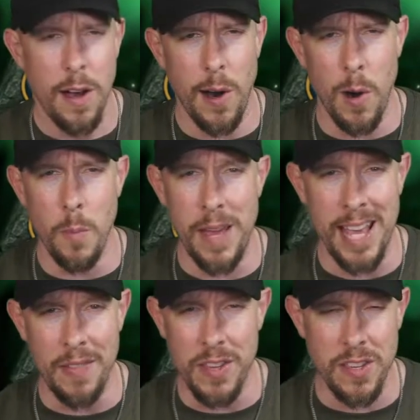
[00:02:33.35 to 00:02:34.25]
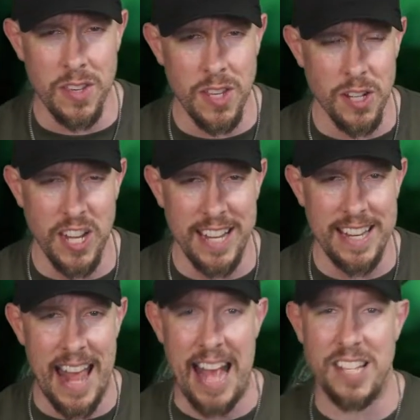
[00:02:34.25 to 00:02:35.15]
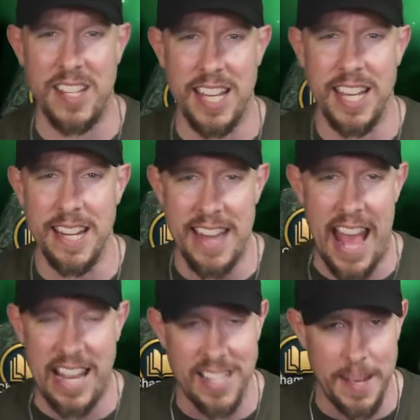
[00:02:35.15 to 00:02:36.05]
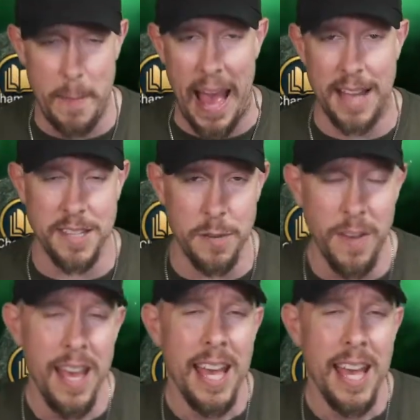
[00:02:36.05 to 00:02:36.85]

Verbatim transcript: Oh man, this is such a nasty, nasty passive.